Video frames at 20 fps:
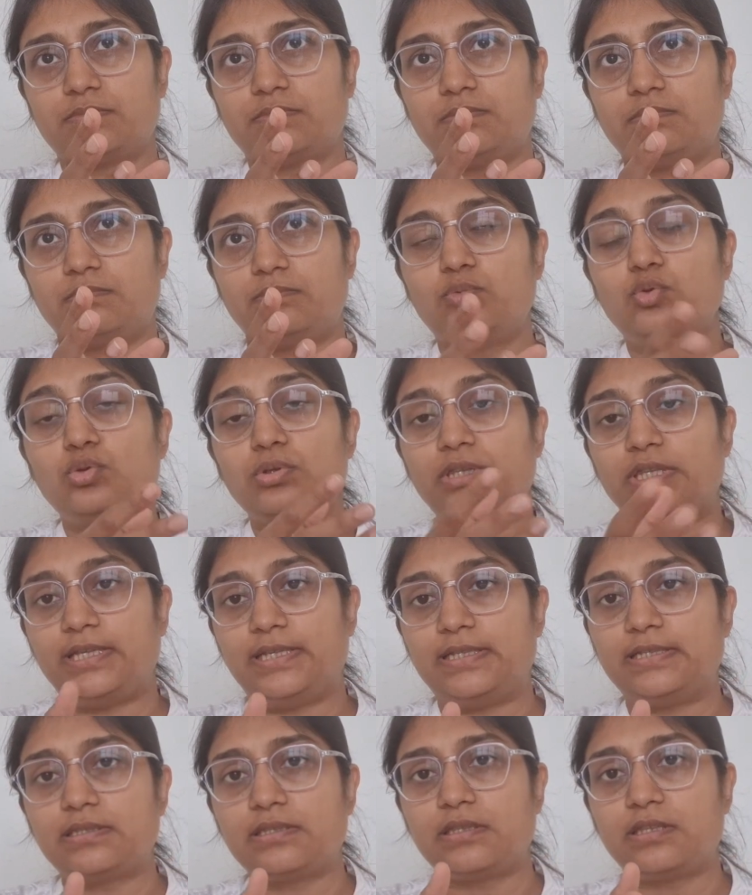
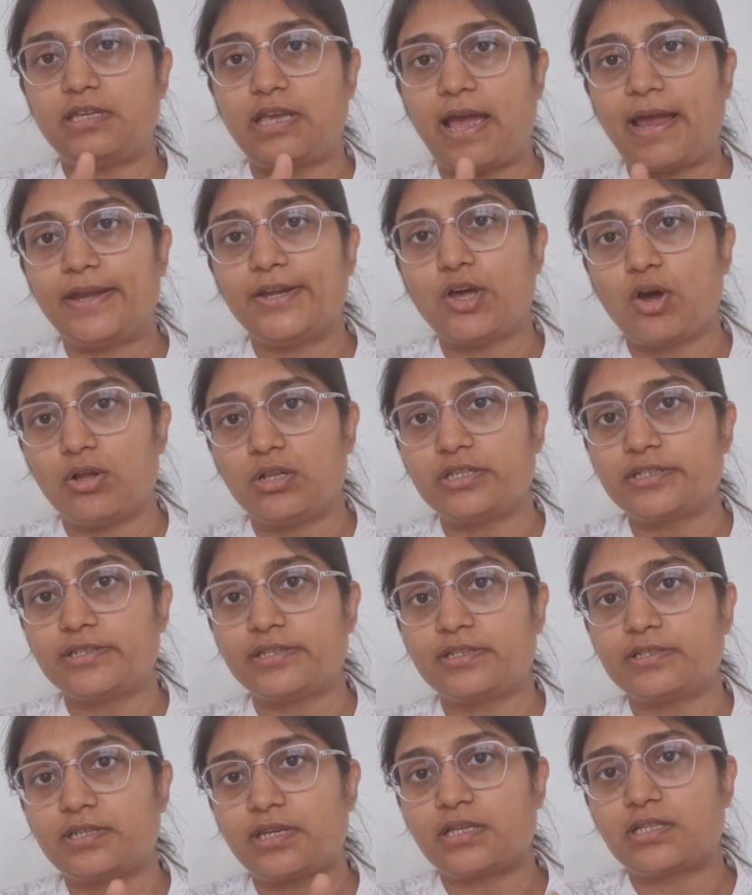murtis, the idols,
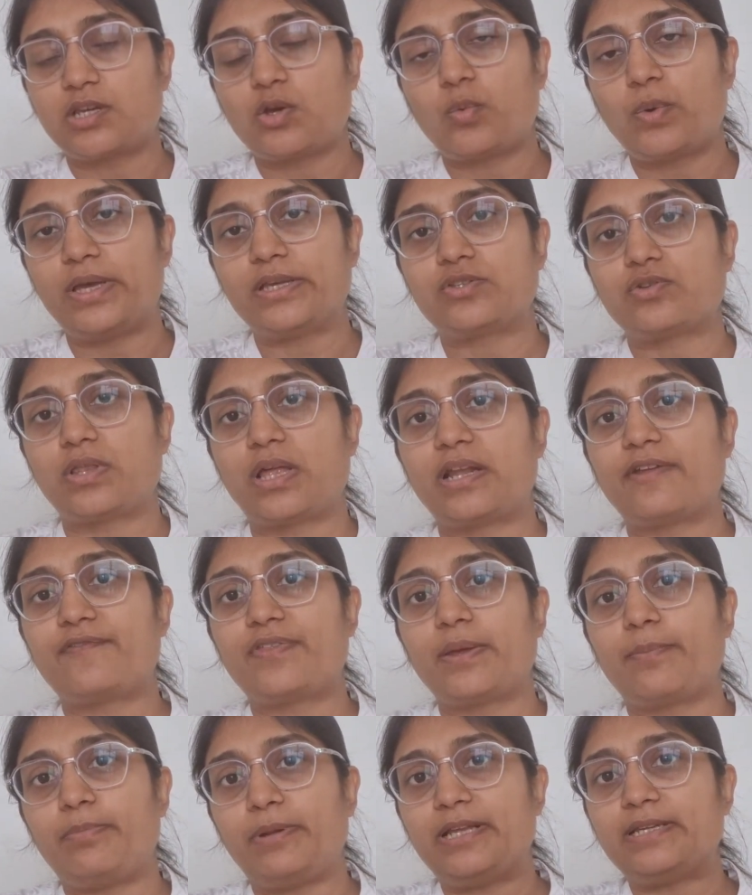in such a way so that
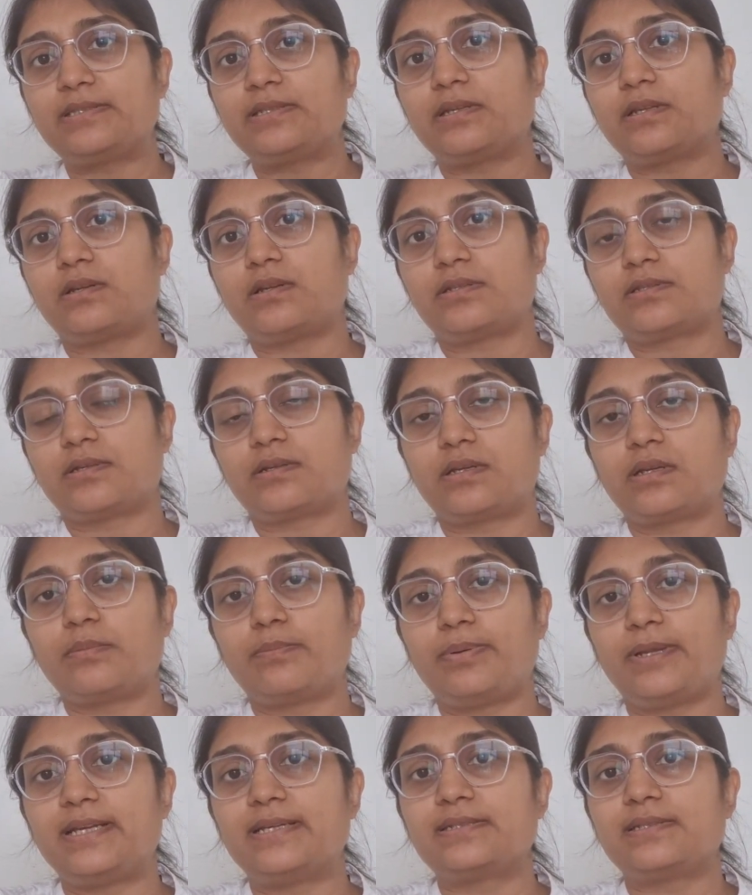if they place it in a
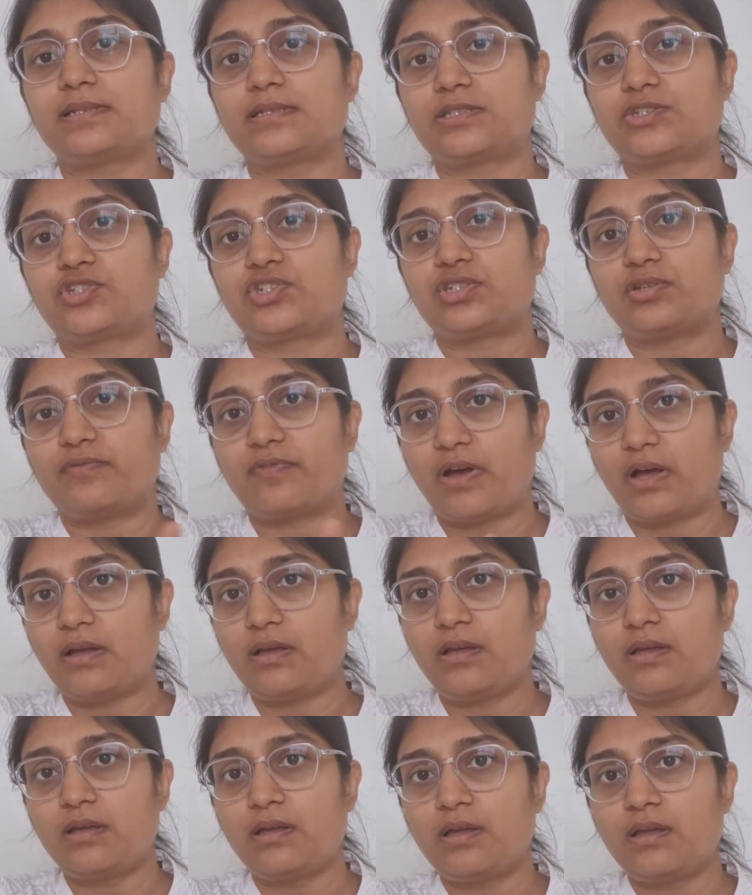certain place, it's
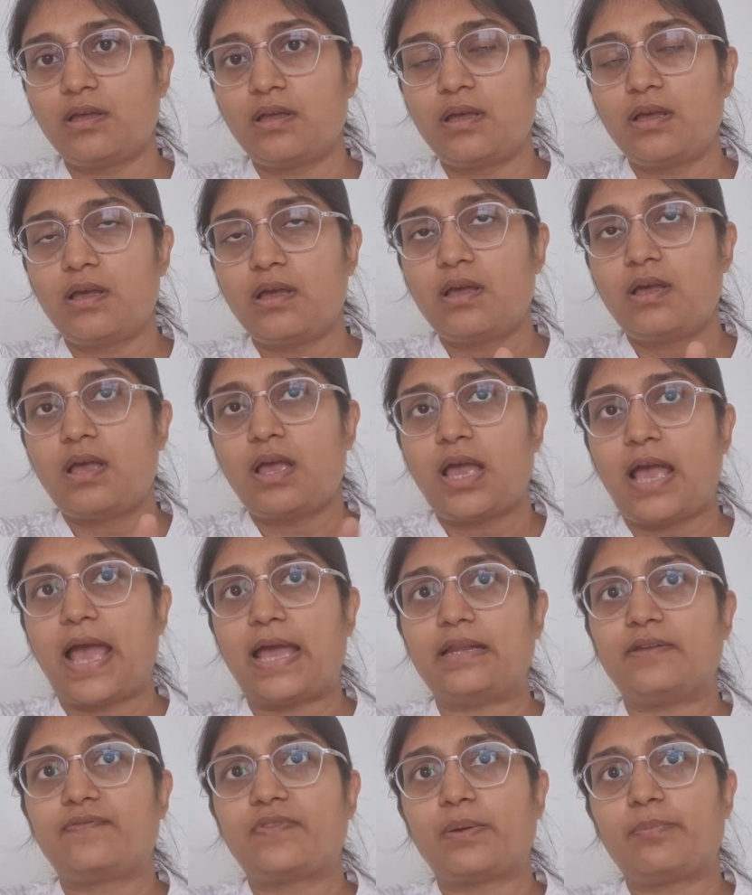Shiva.
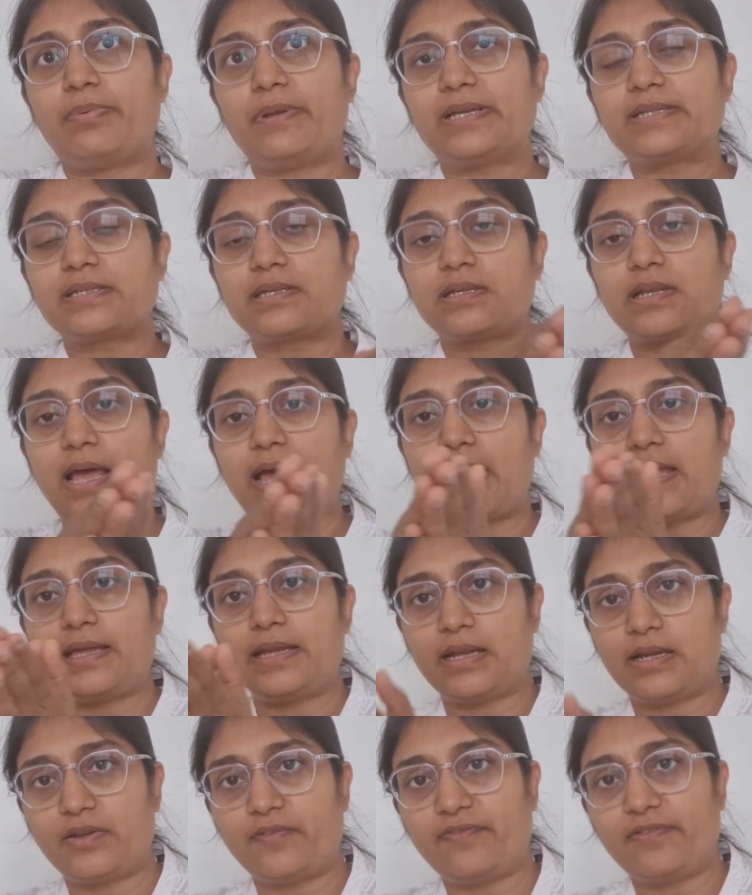And if they place it
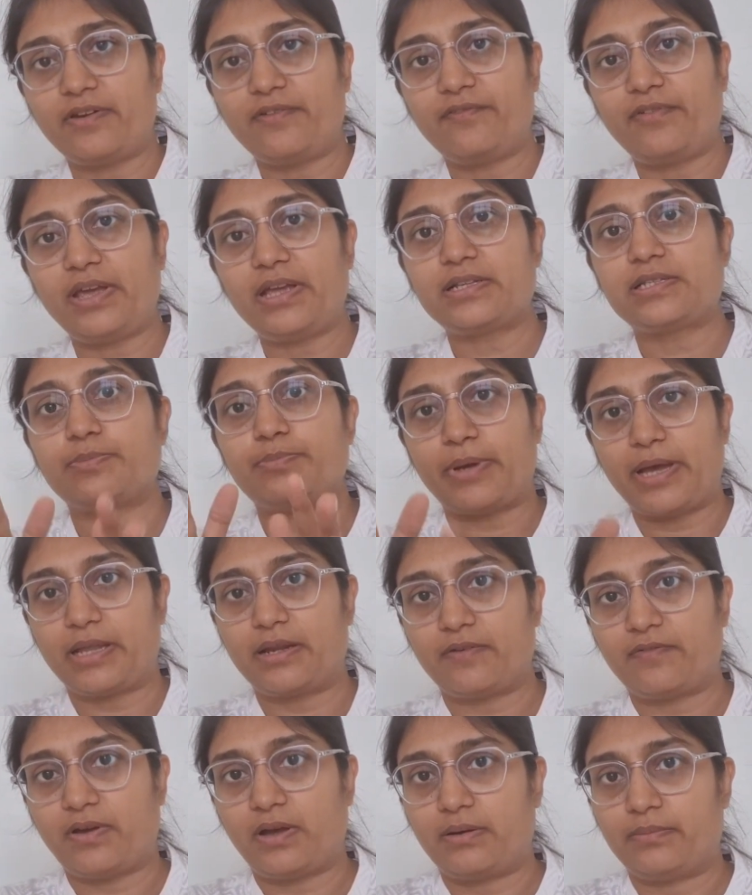in a different way, it's
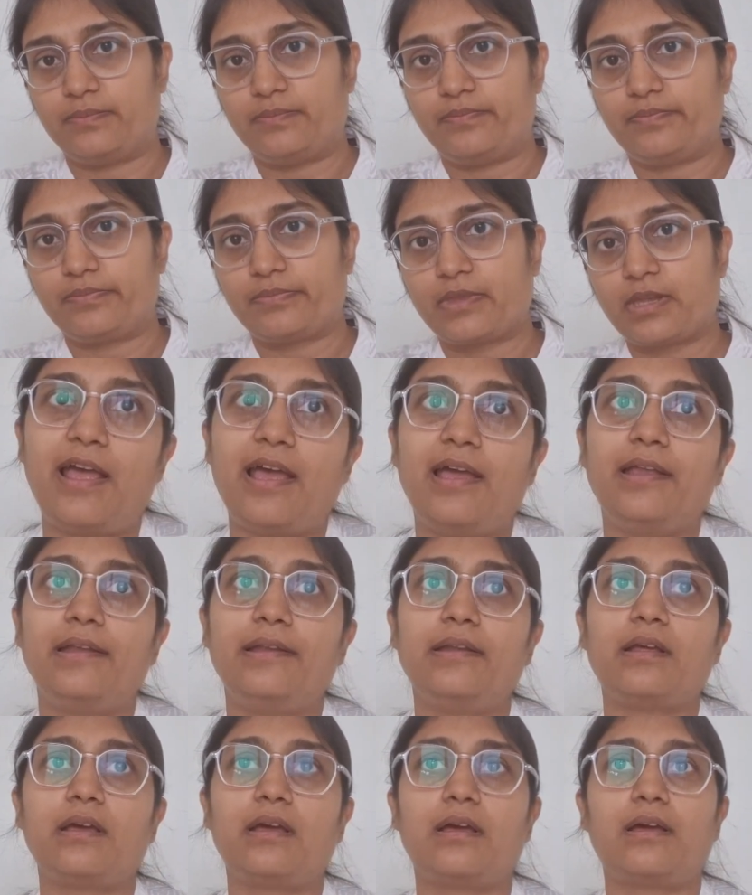Bhairava.
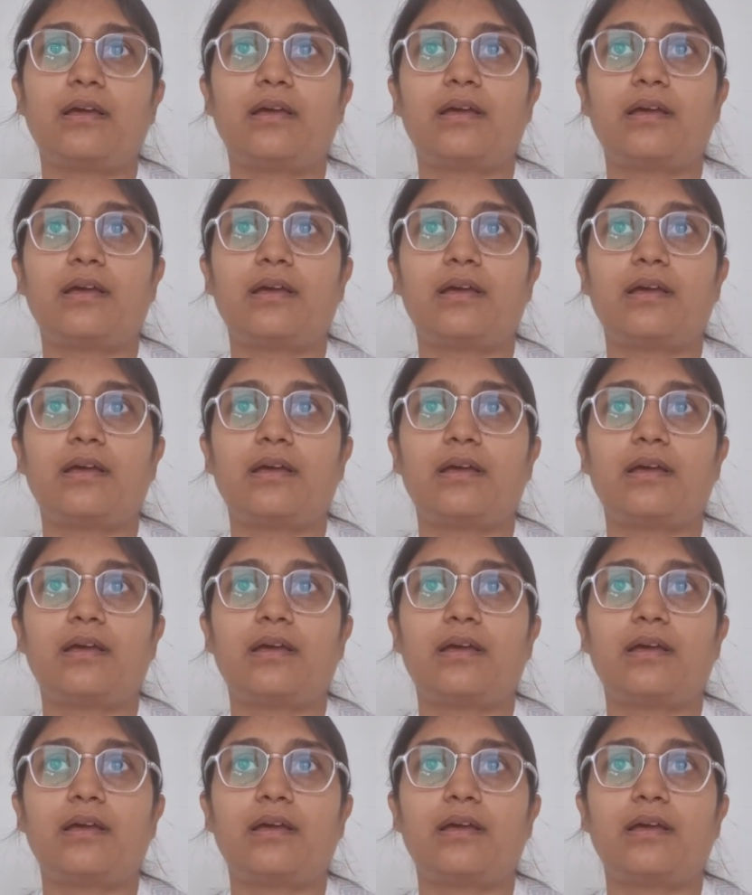And